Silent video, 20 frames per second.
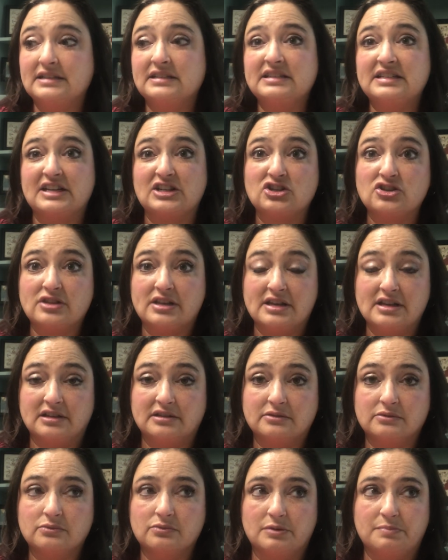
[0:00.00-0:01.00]
stitch has
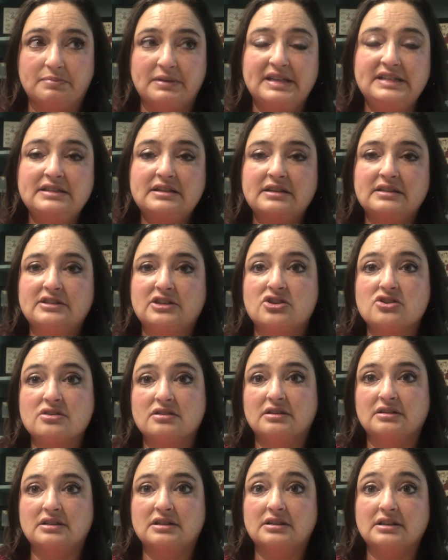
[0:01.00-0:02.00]
replaced Consider
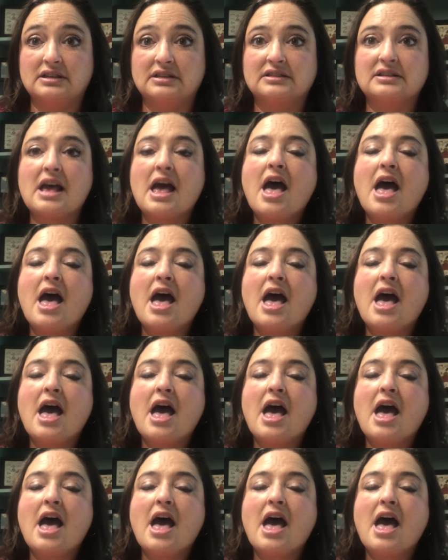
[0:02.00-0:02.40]
the Lilies.